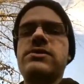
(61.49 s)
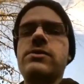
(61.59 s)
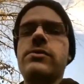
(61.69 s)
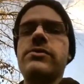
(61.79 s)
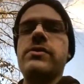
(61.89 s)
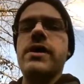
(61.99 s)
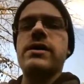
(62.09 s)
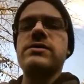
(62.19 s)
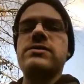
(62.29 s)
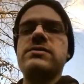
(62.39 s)
see all the
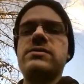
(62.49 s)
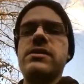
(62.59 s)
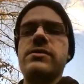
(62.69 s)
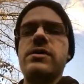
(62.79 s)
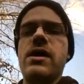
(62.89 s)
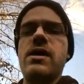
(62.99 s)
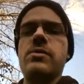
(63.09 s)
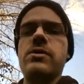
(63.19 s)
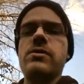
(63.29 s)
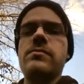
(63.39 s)
ranks here in
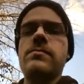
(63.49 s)
Canberra.